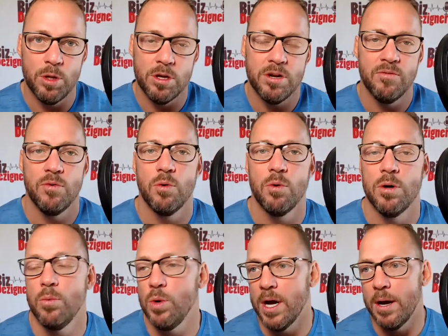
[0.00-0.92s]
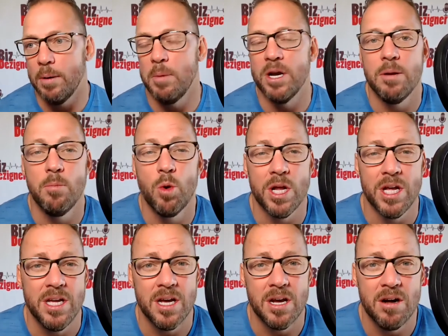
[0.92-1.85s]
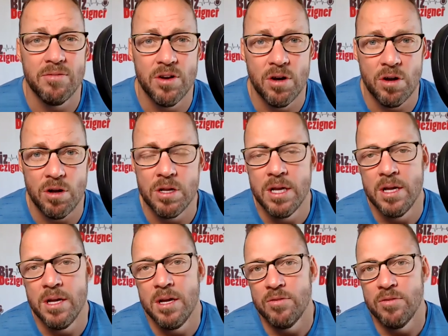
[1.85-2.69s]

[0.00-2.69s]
We're looking forward. We got our Monday morning kickoff call